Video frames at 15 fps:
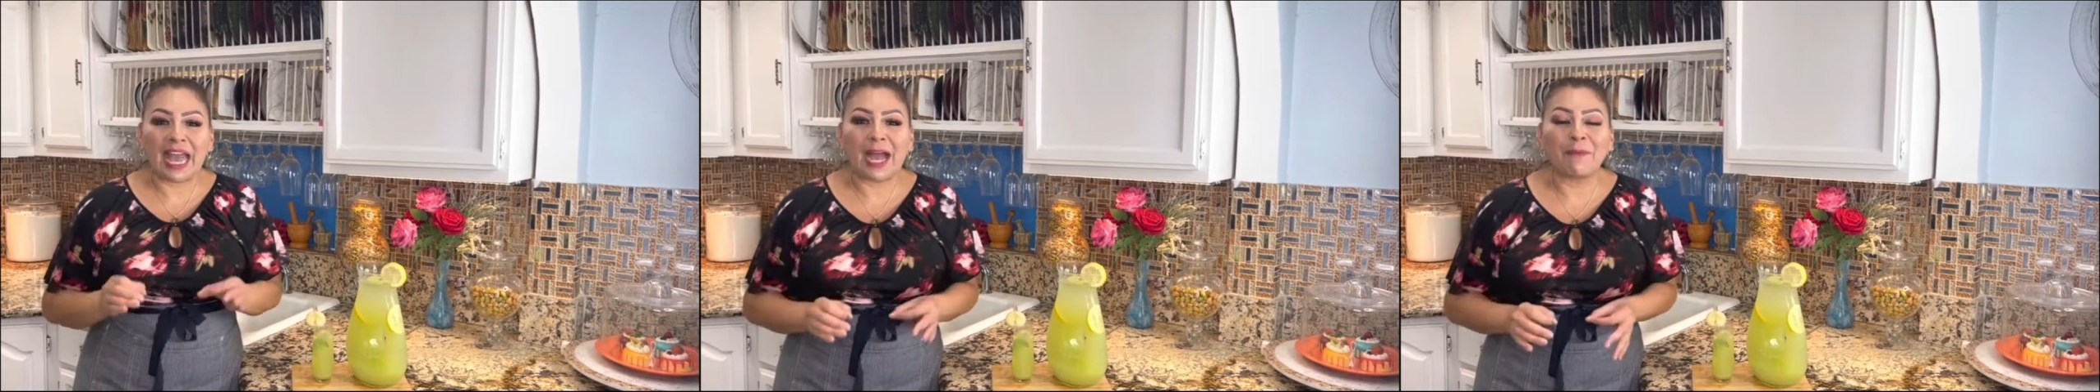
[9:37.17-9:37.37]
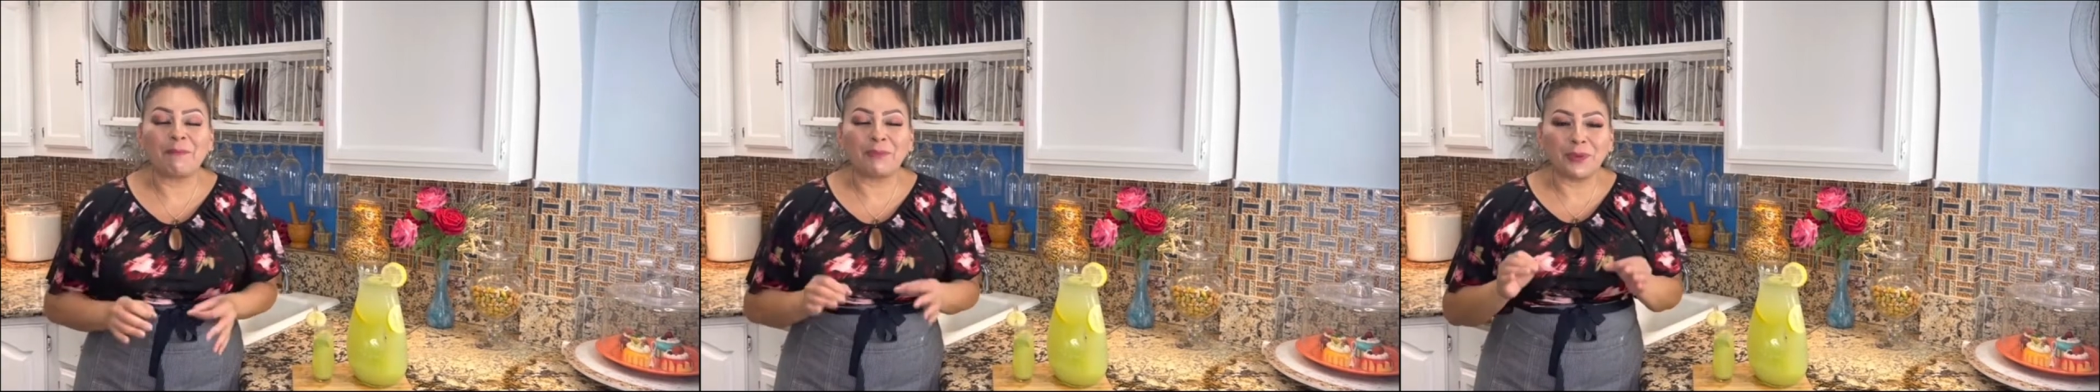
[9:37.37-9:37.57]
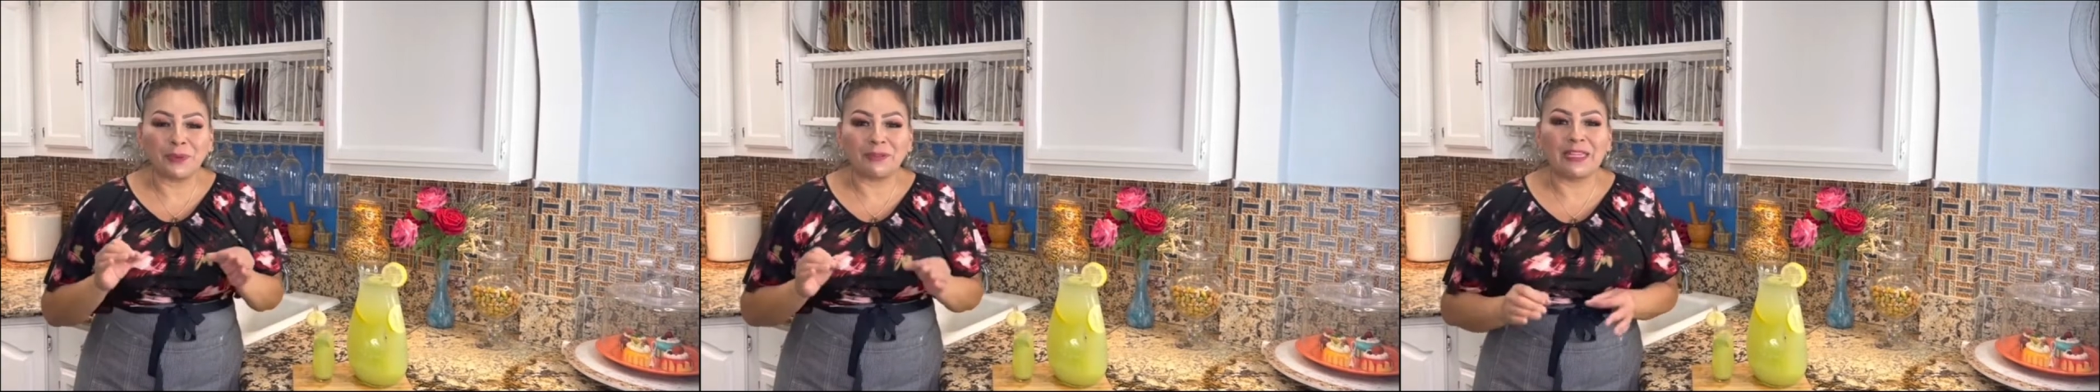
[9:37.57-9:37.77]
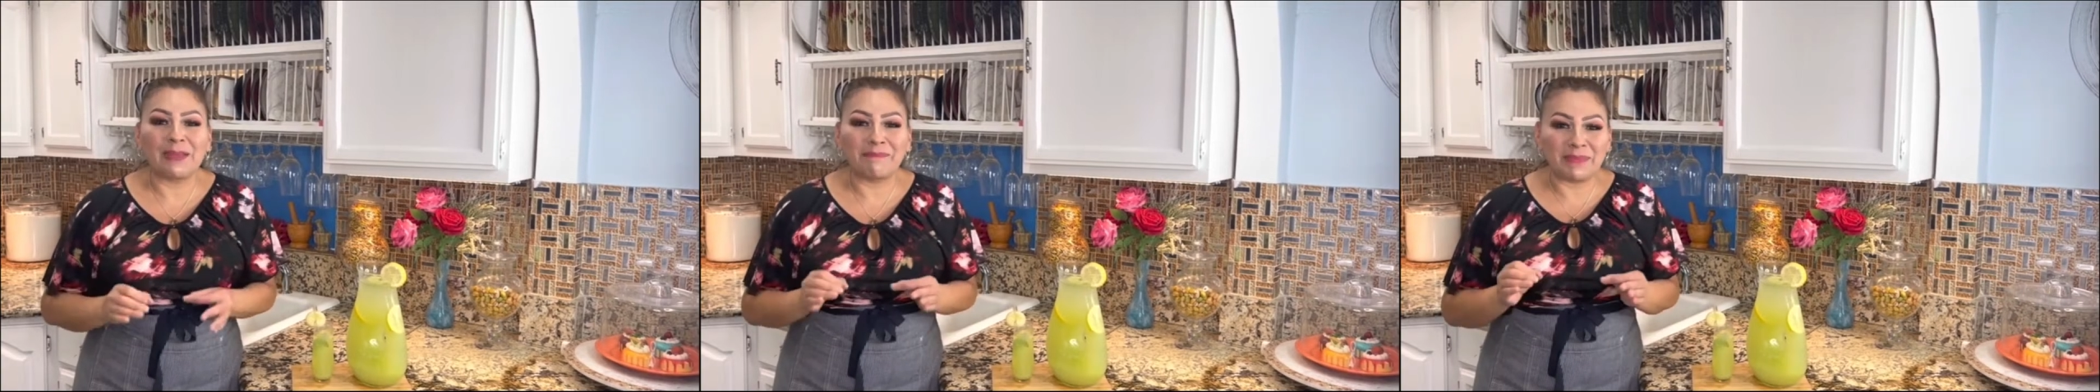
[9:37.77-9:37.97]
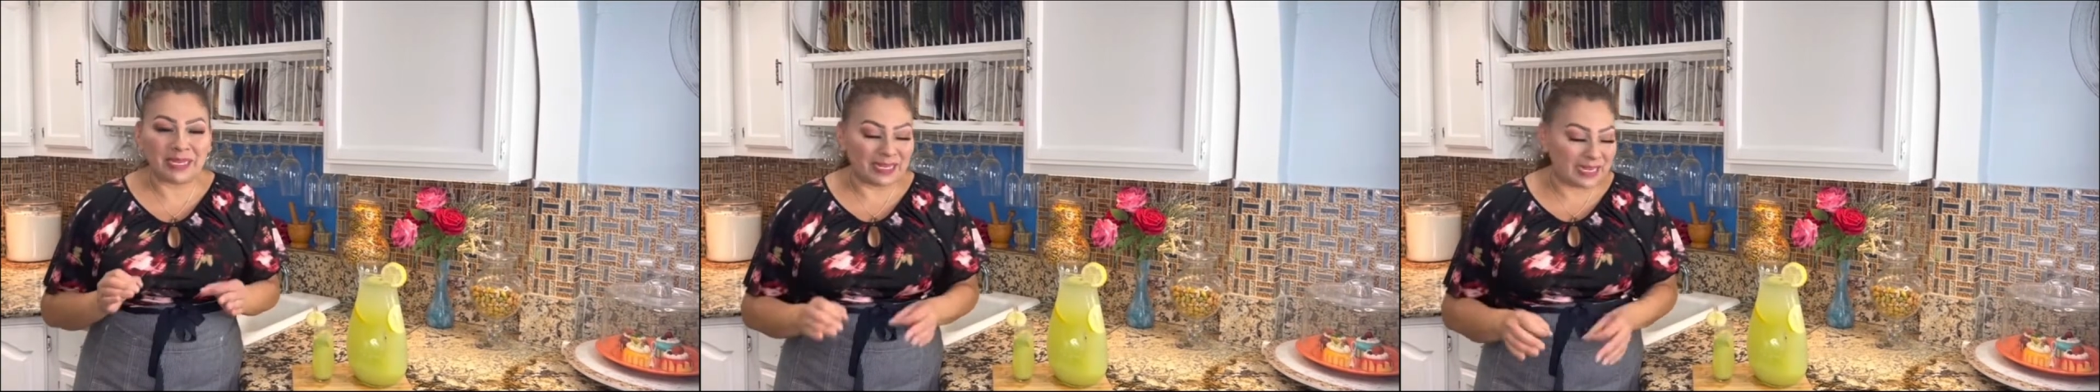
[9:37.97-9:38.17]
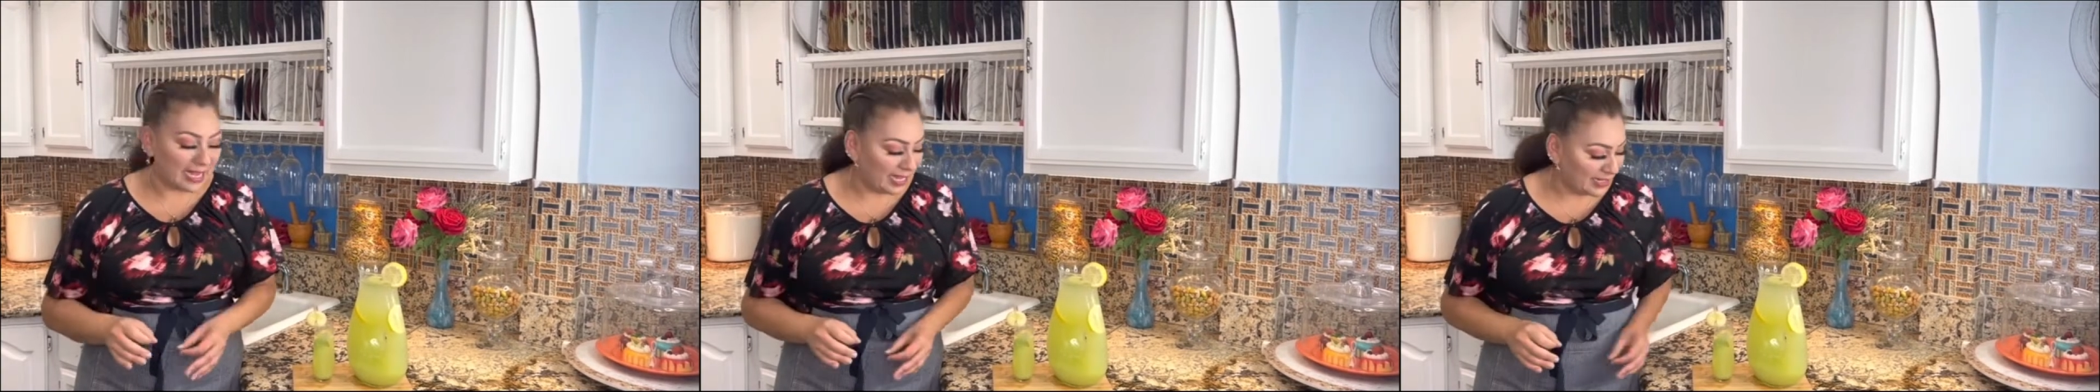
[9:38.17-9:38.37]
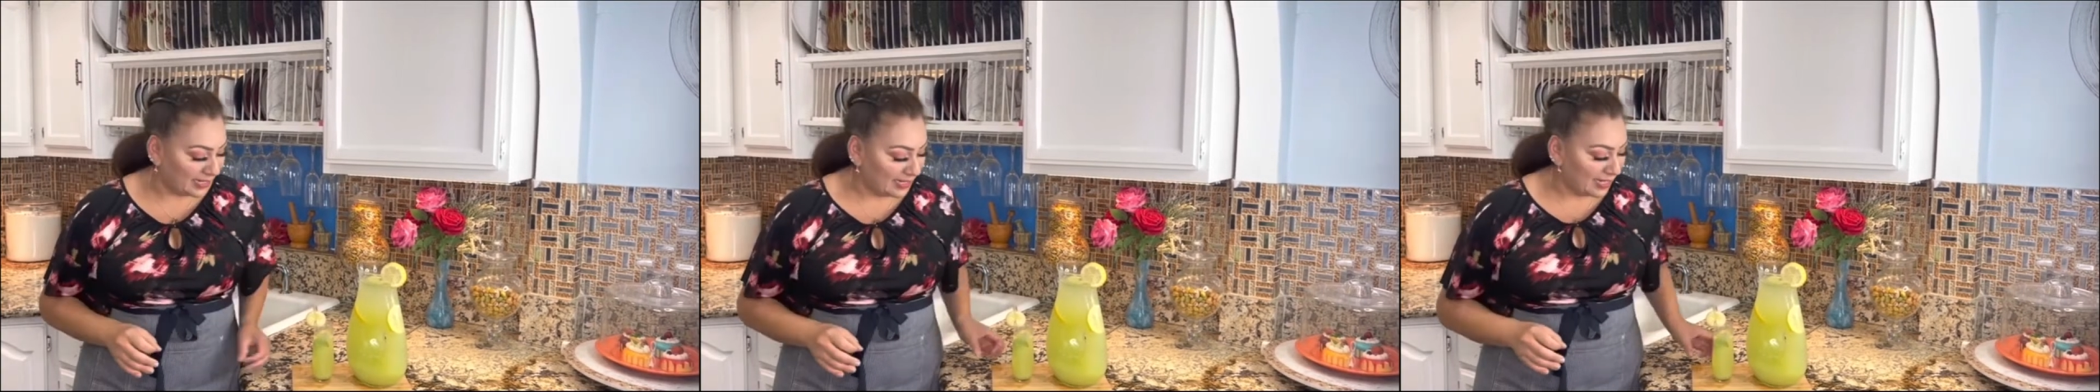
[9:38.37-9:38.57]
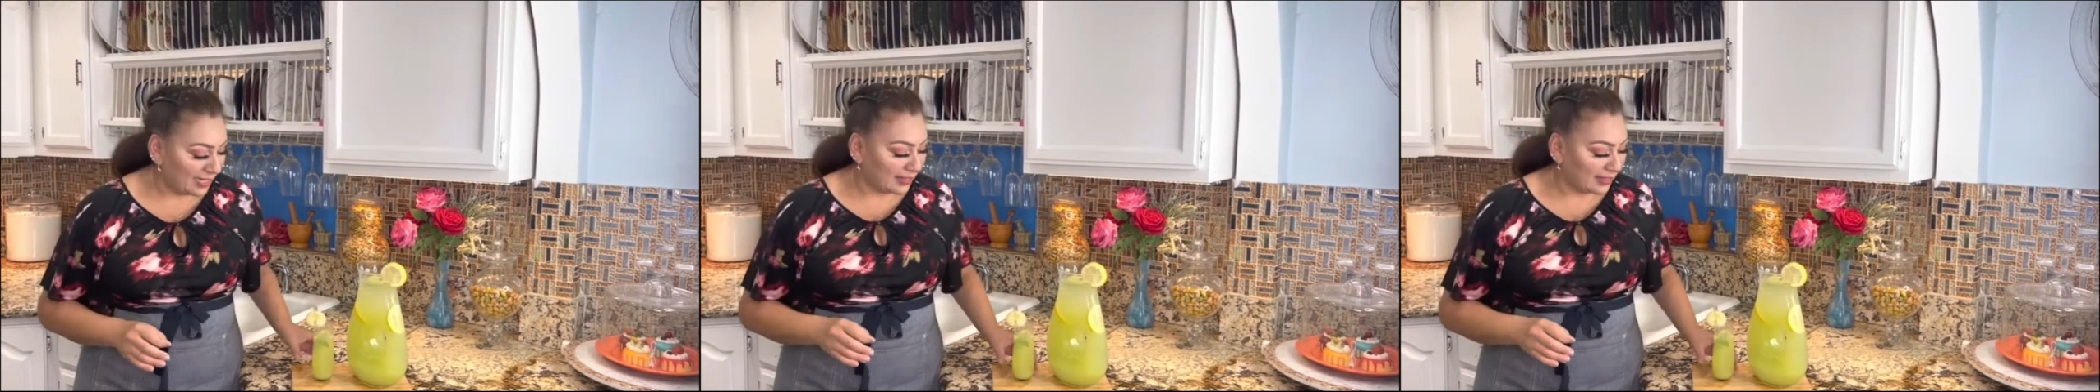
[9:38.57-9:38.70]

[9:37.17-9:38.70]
apple lemonade.